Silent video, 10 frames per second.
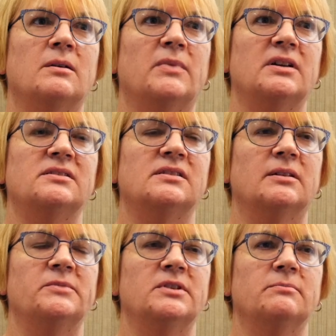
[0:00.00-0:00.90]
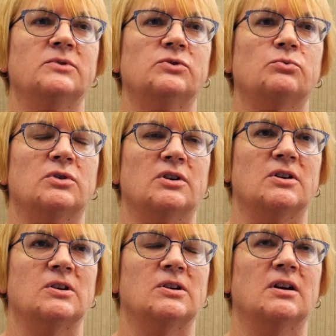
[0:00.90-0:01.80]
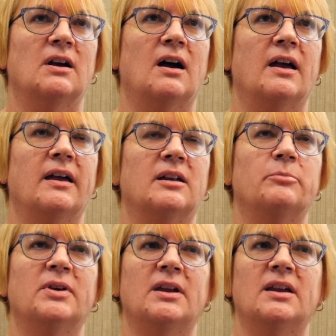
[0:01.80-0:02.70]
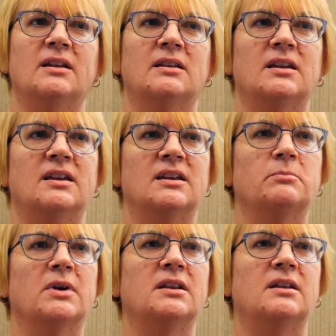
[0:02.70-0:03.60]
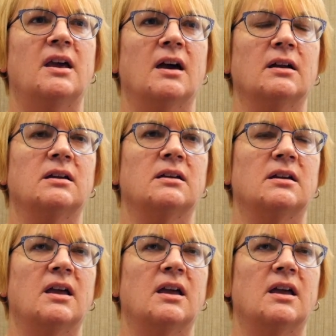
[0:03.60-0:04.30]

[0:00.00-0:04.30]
My symptoms were I had a pain in my neck,